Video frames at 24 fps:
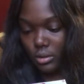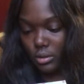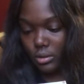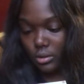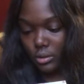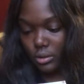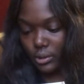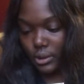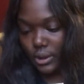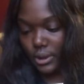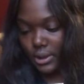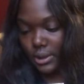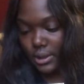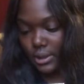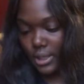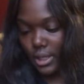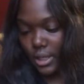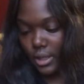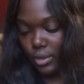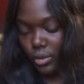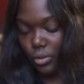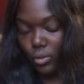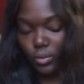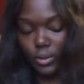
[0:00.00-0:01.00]
So this is
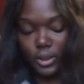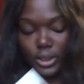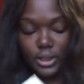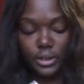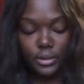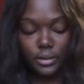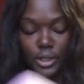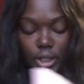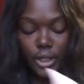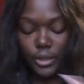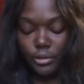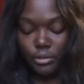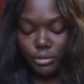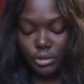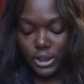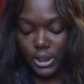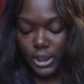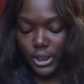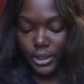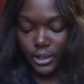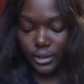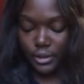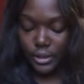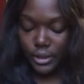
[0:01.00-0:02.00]
how you
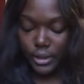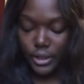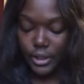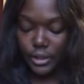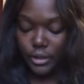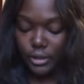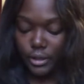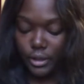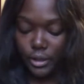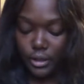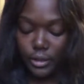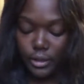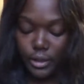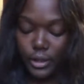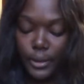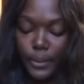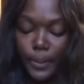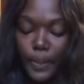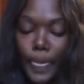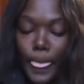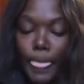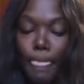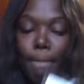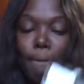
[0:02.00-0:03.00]
take care of the hair, clearly.
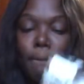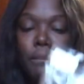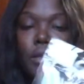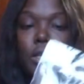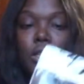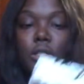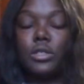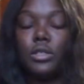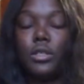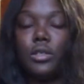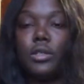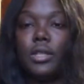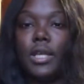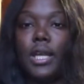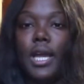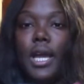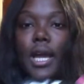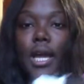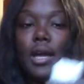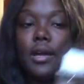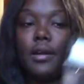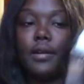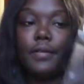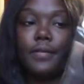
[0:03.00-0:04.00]
So they
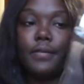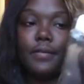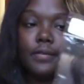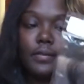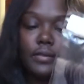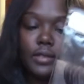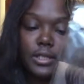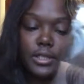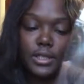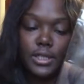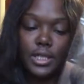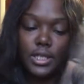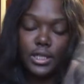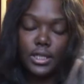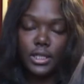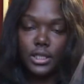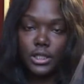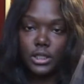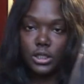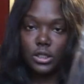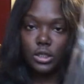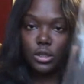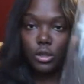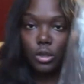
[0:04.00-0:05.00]
have the
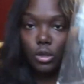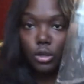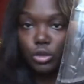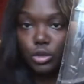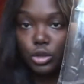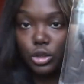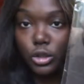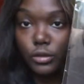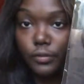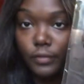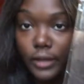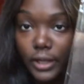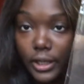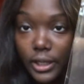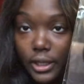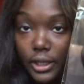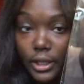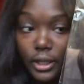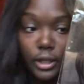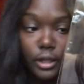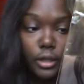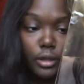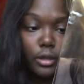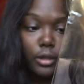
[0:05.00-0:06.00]
10-inch closure right
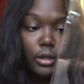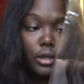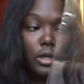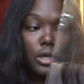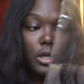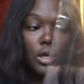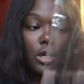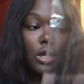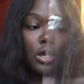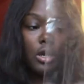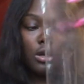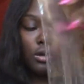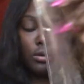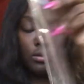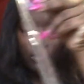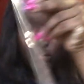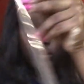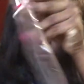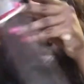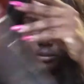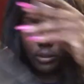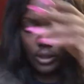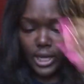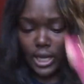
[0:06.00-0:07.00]
here.
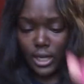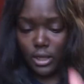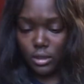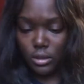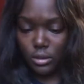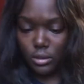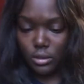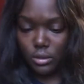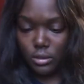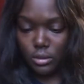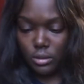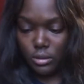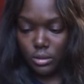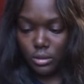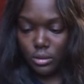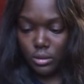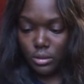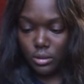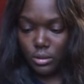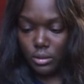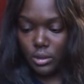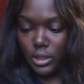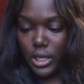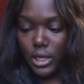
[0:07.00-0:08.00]

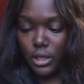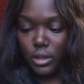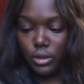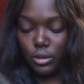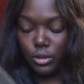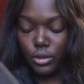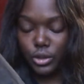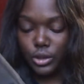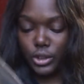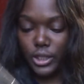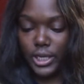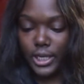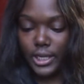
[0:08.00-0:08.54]
Not closure.